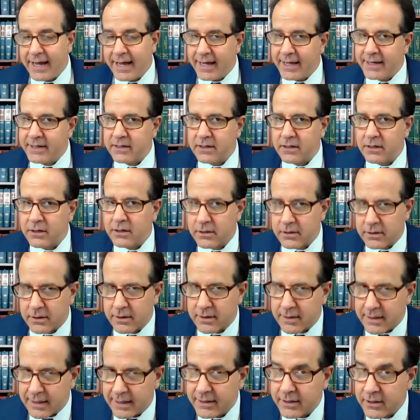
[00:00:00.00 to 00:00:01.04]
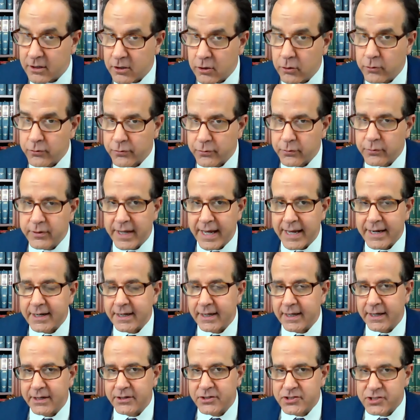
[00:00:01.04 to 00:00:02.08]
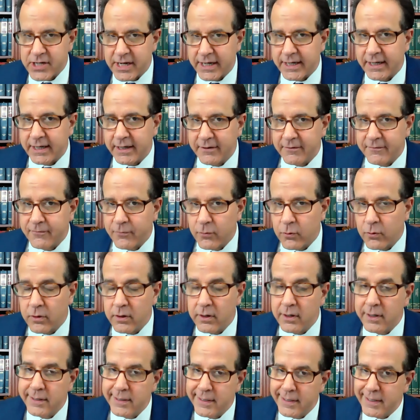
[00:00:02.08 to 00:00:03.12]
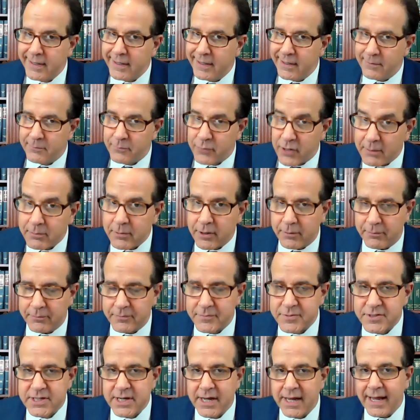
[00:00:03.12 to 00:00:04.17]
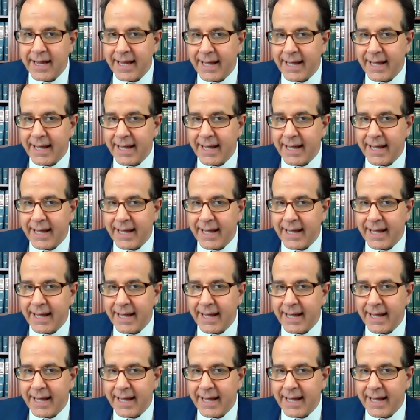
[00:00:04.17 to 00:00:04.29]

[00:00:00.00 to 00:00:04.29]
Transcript: and kind of go through that again, checking for problems.